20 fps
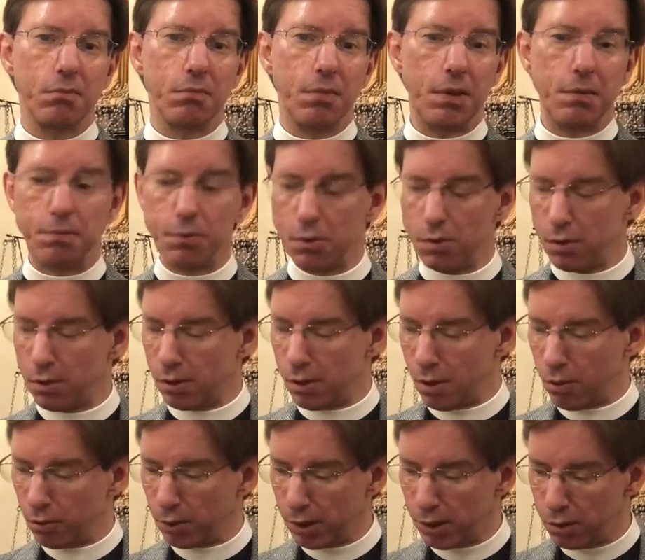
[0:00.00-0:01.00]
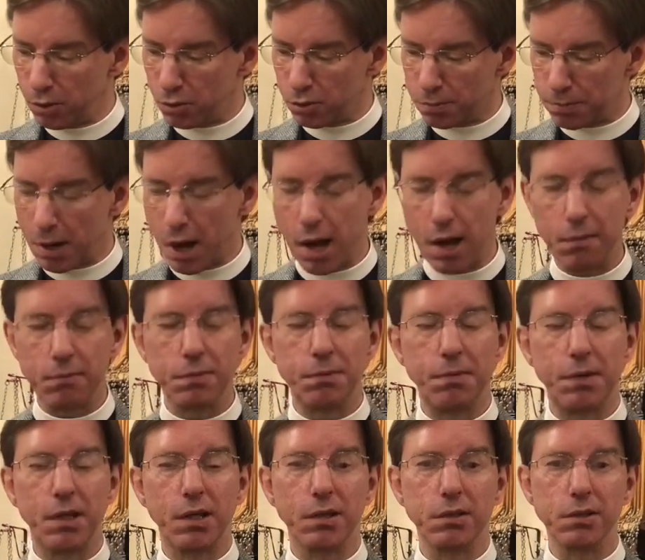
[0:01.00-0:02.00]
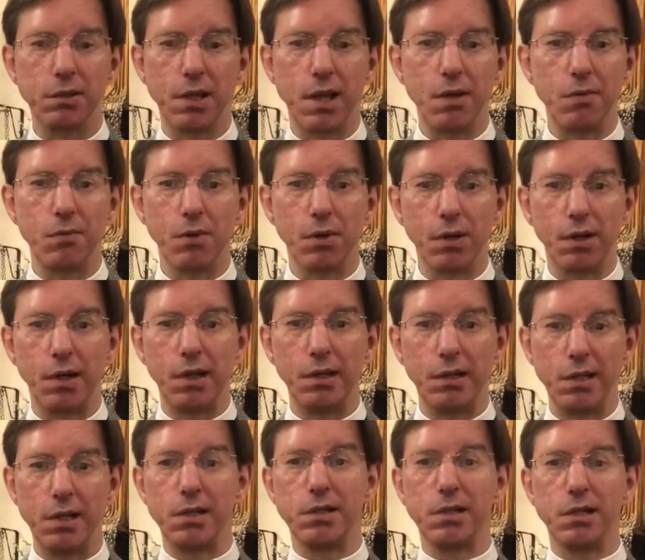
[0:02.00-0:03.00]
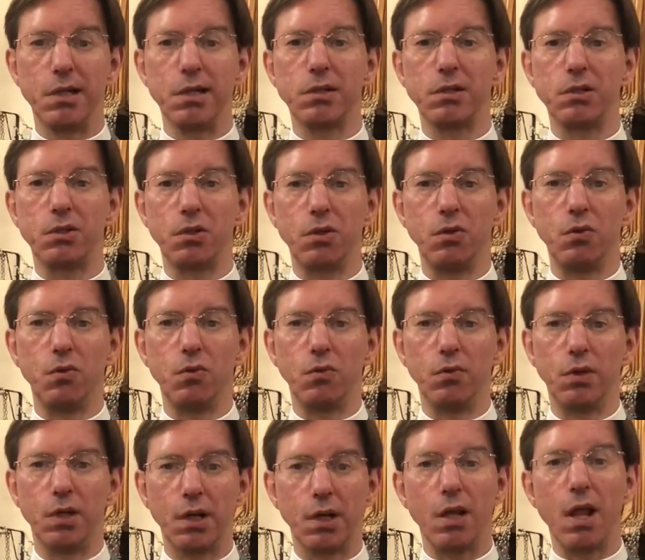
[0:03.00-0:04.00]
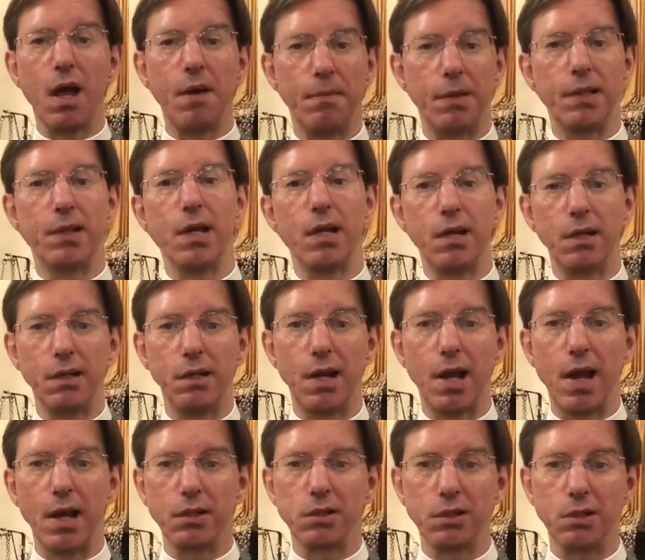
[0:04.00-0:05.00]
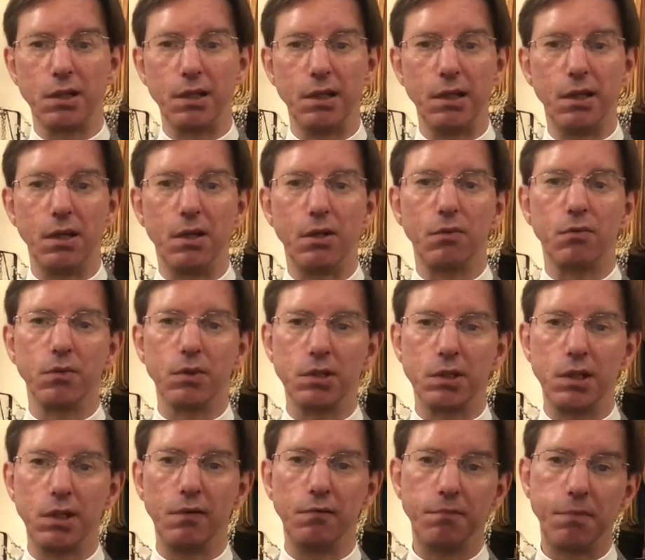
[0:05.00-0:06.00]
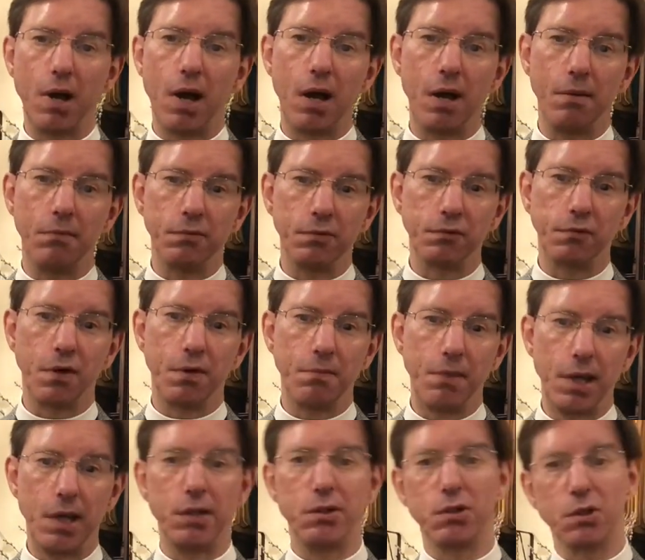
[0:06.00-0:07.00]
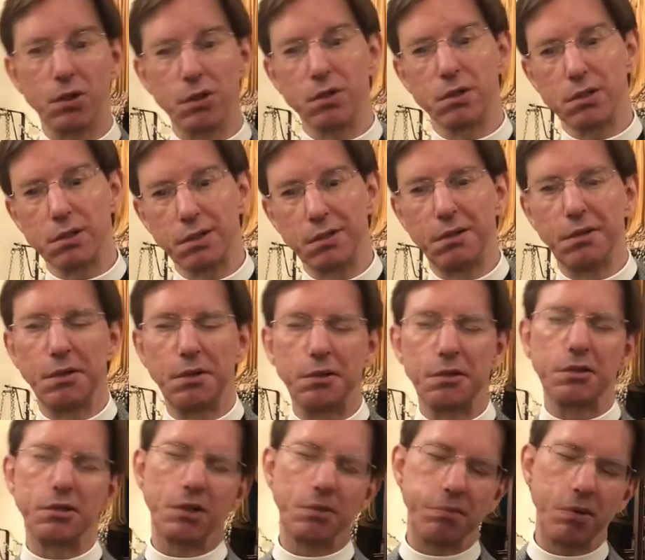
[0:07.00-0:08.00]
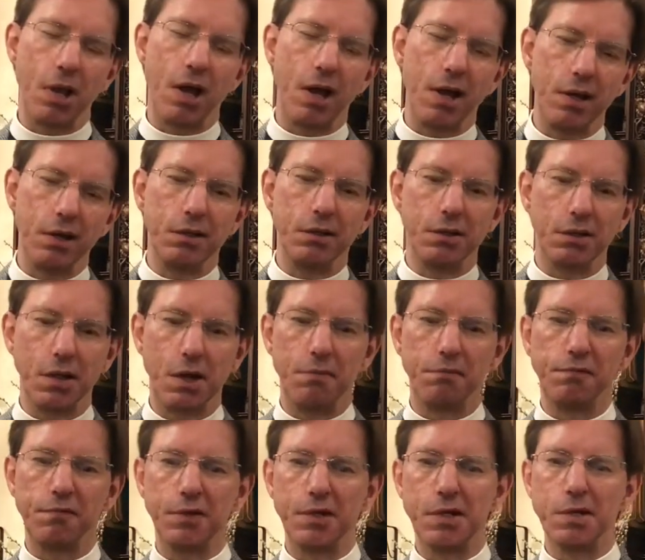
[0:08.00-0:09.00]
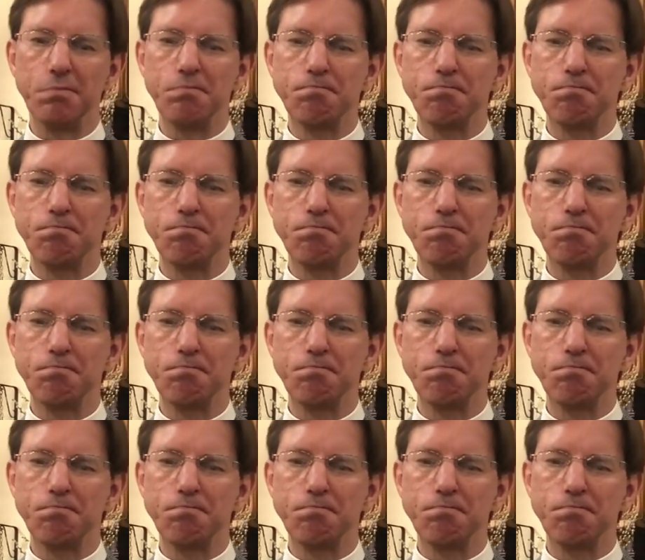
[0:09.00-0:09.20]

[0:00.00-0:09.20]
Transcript: People only used palms because they were indigenous to the climate. They didn't actually receive palms from a church supply company.